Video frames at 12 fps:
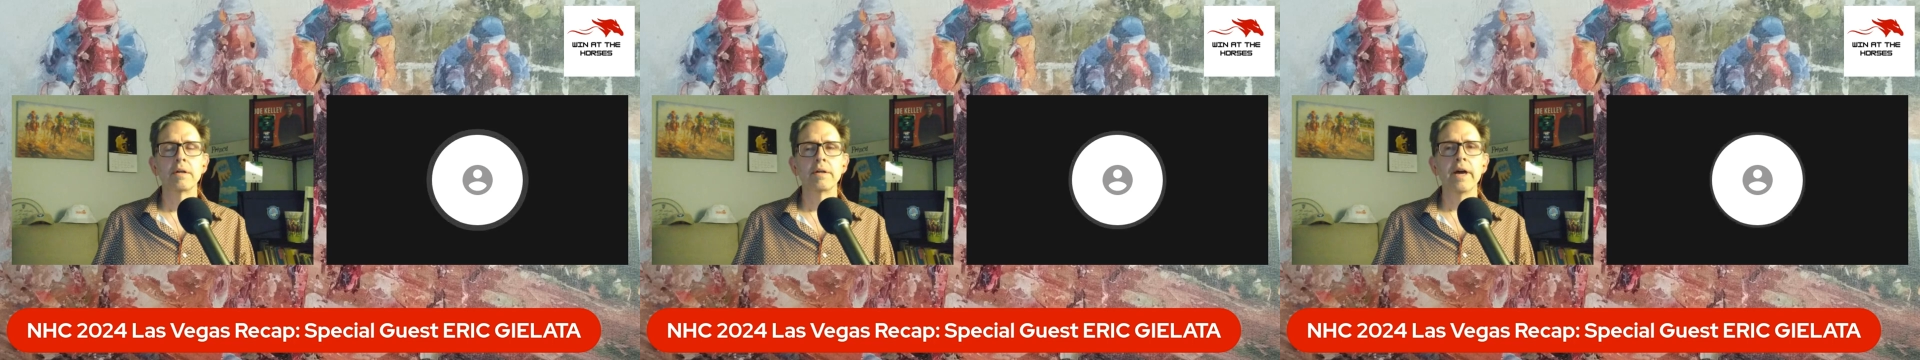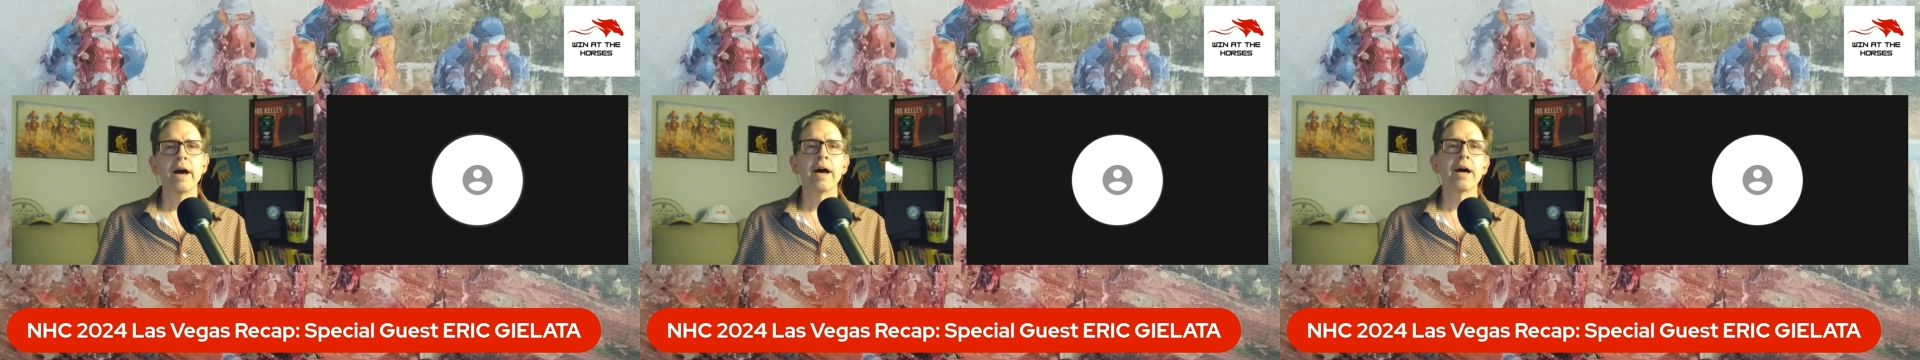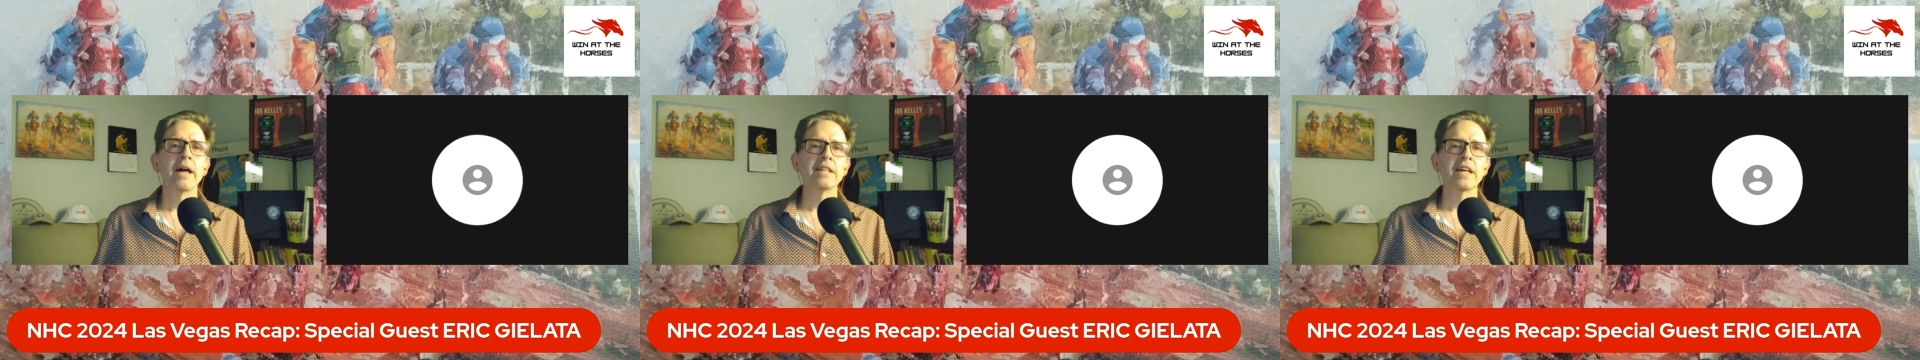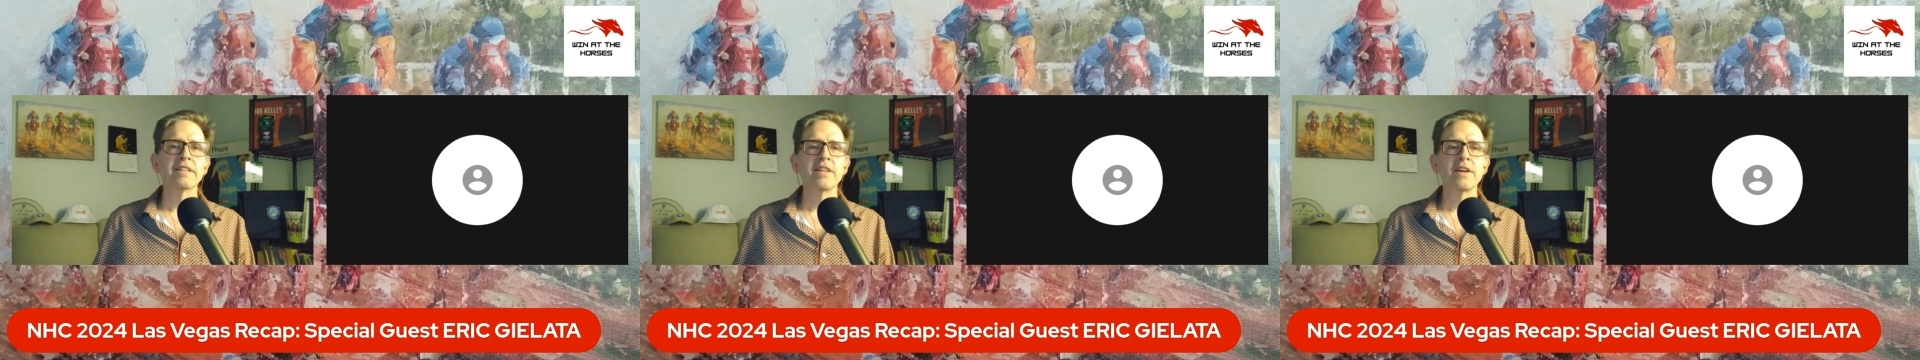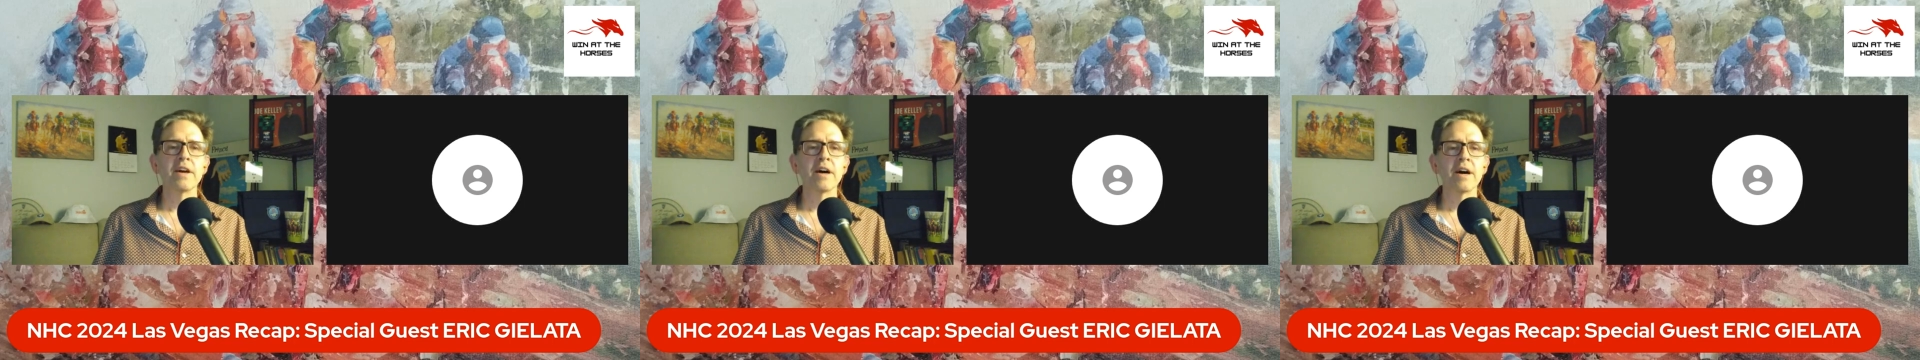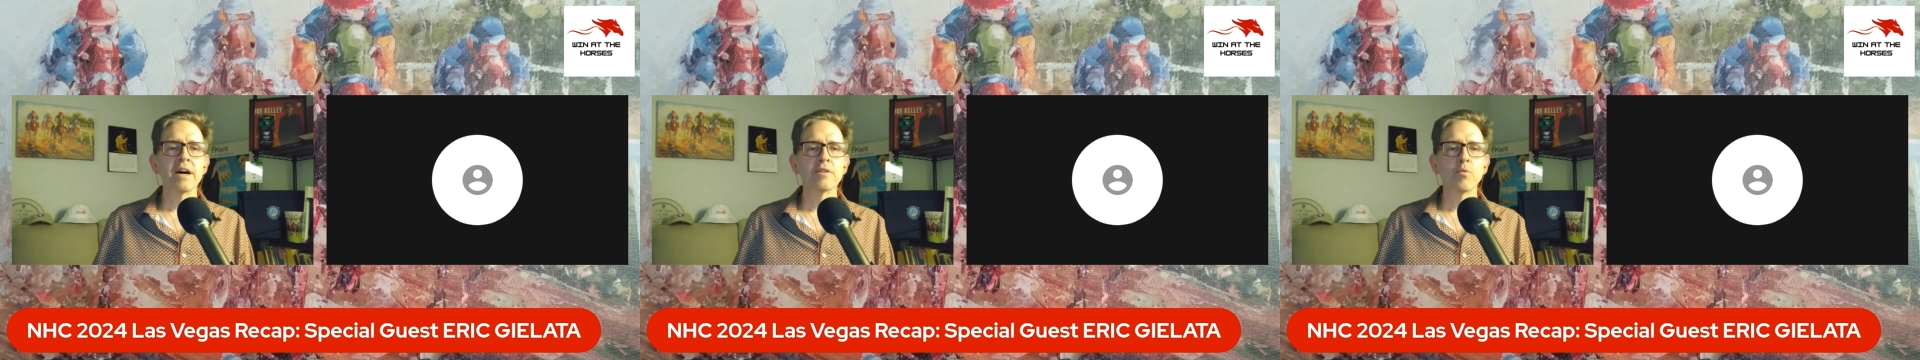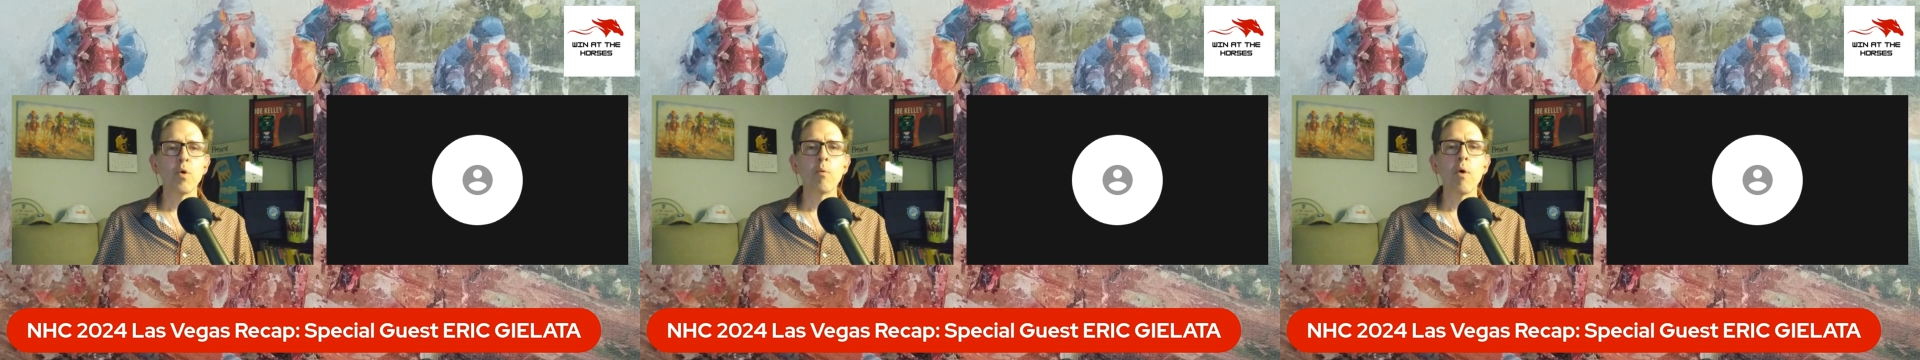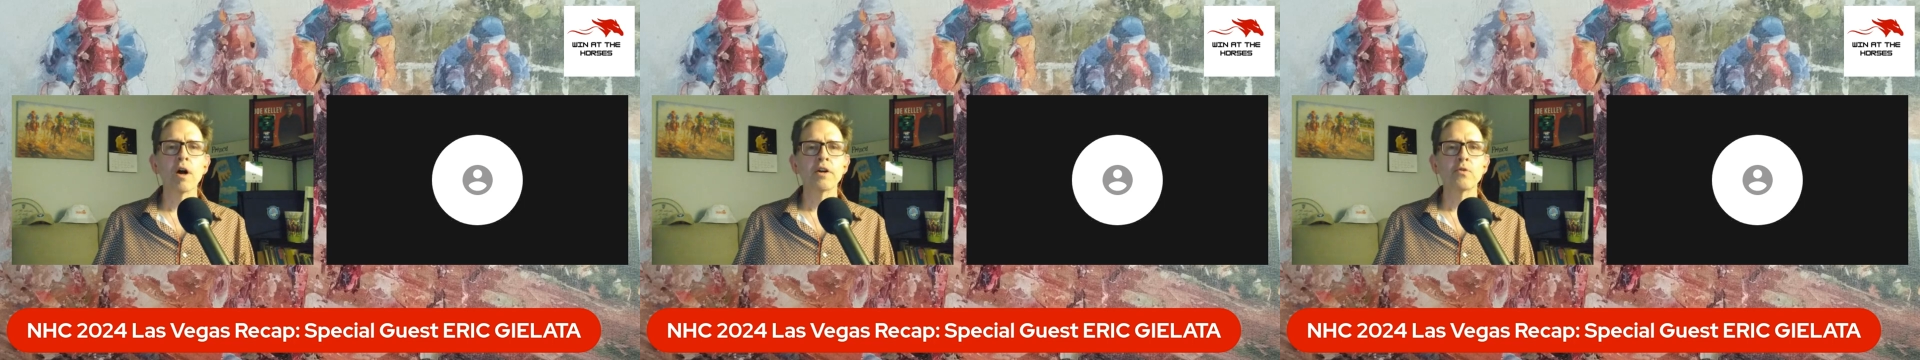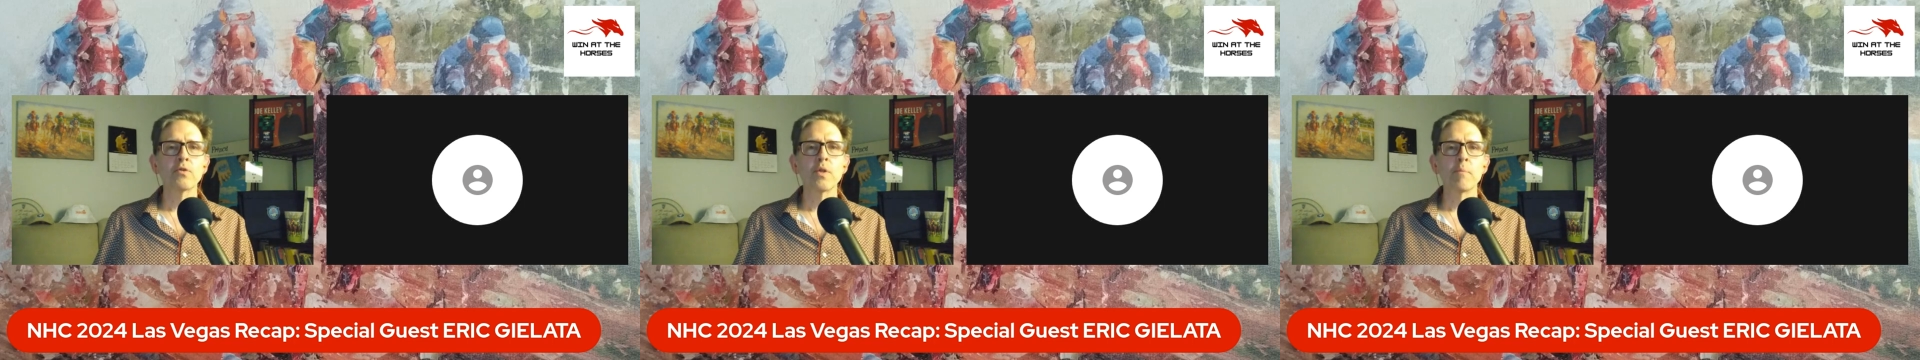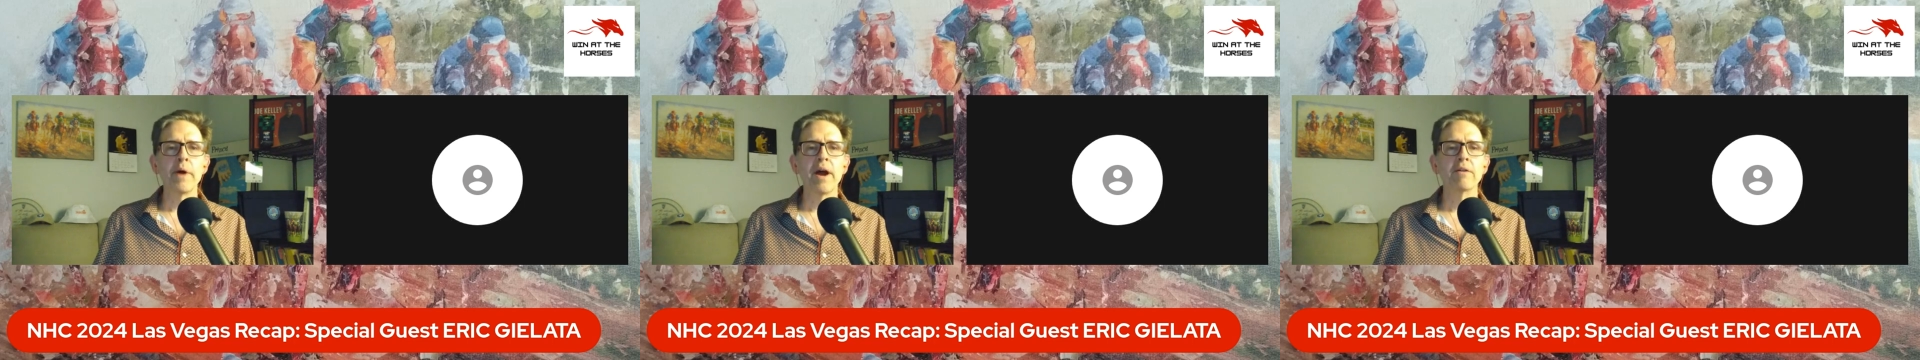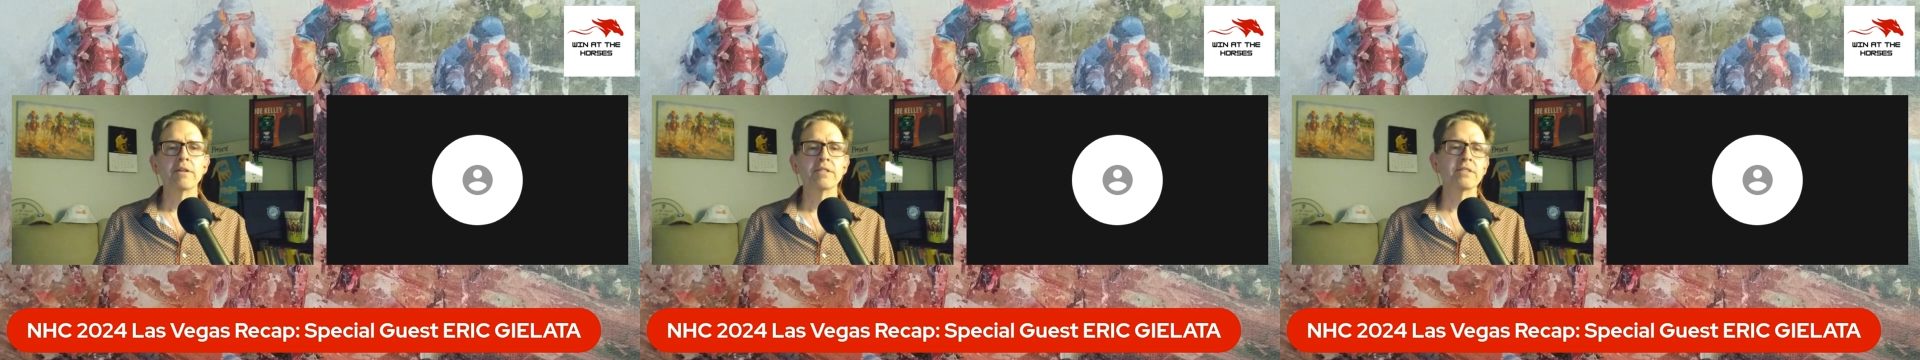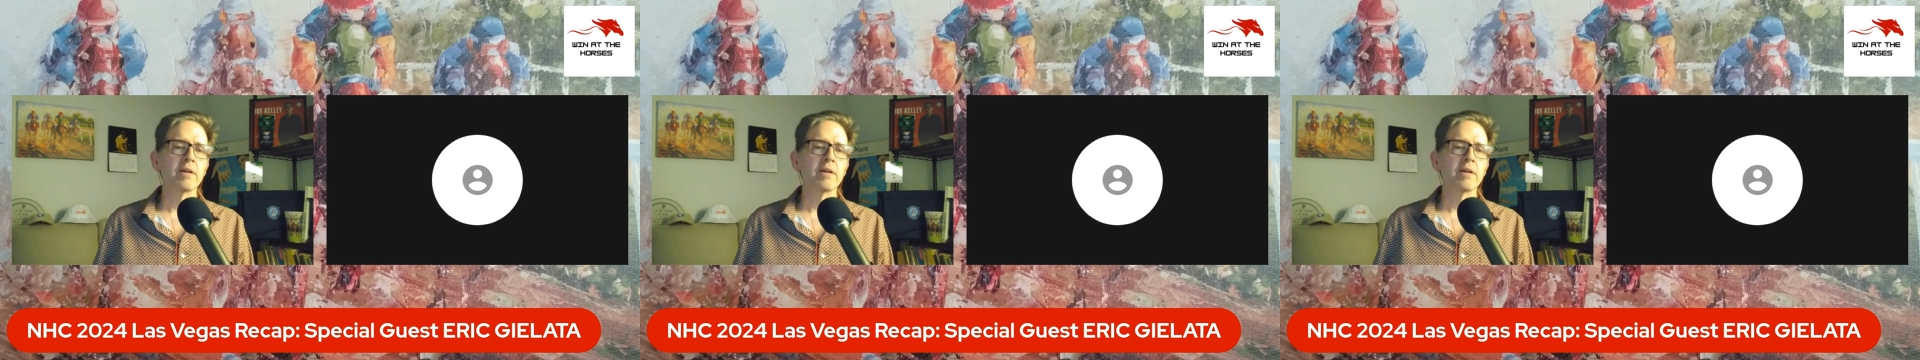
yeah, I like the uh well walking through the Paris.